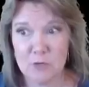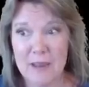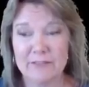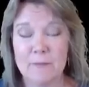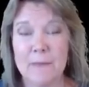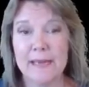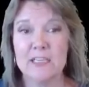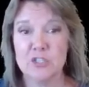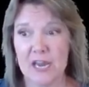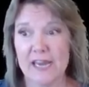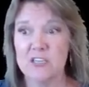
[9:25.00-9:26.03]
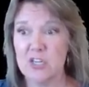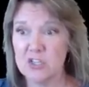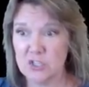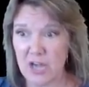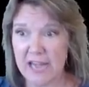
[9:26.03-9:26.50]
You may have to make a change
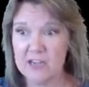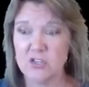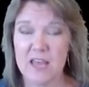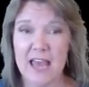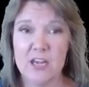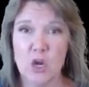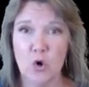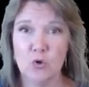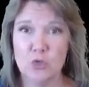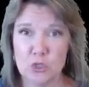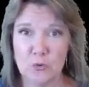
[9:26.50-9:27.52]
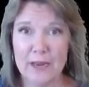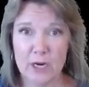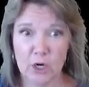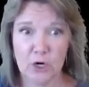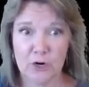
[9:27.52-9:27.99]
and change that node to a
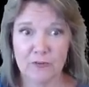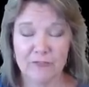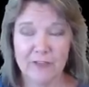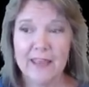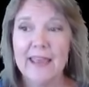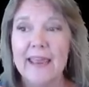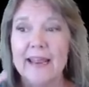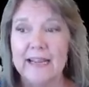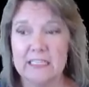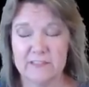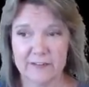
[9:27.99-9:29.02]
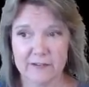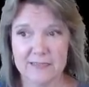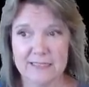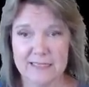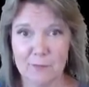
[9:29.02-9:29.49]
curve. It's
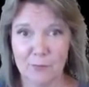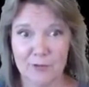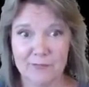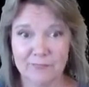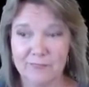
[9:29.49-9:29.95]
very simple.